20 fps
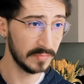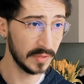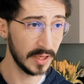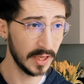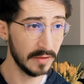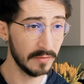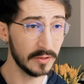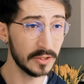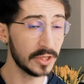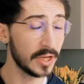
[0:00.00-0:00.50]

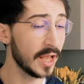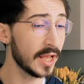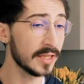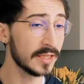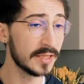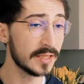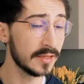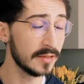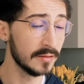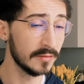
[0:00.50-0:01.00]
even
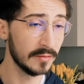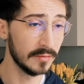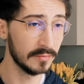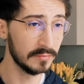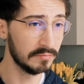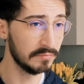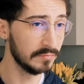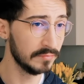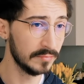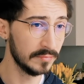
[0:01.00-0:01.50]
get uh,
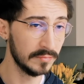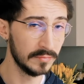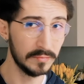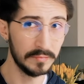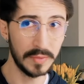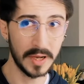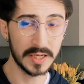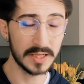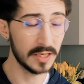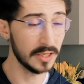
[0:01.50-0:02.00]

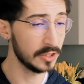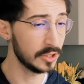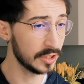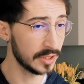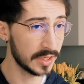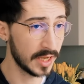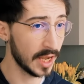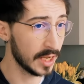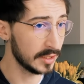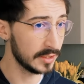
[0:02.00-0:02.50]
basically
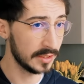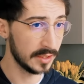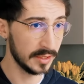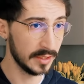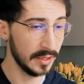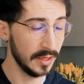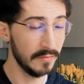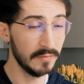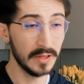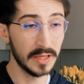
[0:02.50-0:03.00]
just get uh,
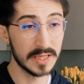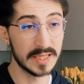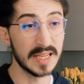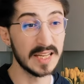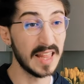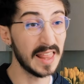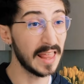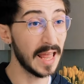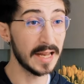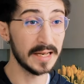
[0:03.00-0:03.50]
even a
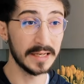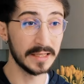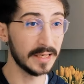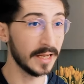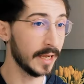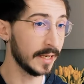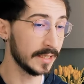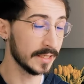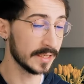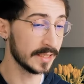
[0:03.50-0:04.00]
synthetic
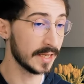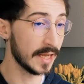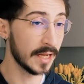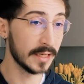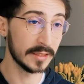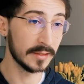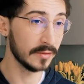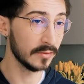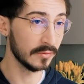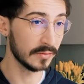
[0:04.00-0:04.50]
data
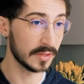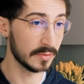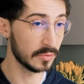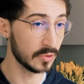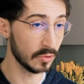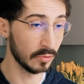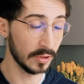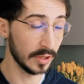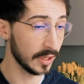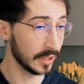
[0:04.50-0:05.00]
set of some
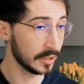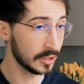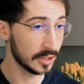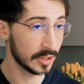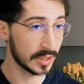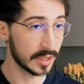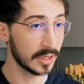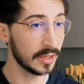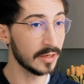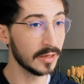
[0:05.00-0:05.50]
sort. Like,
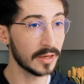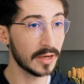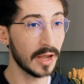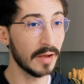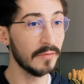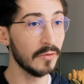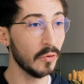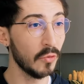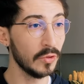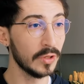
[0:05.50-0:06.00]
just c
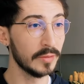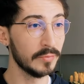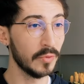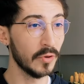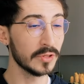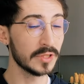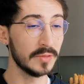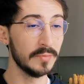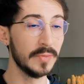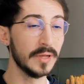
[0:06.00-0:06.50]
cover all the
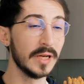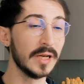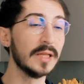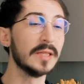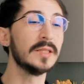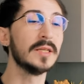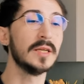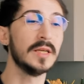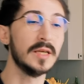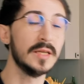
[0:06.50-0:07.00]

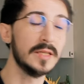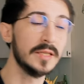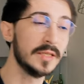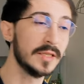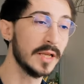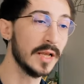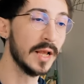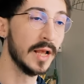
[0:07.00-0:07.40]
possibilities